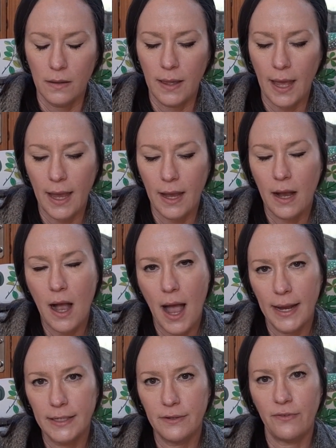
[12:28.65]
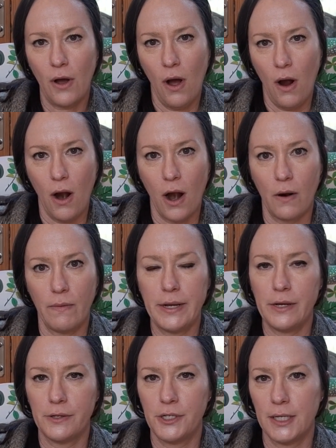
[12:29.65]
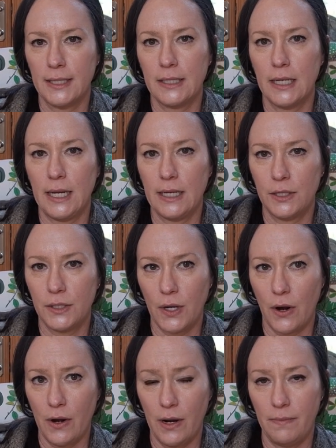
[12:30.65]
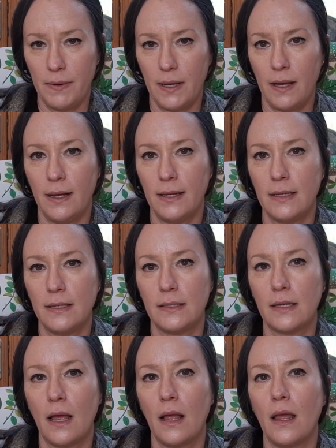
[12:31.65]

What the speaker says: They kind of are when you're just getting started, because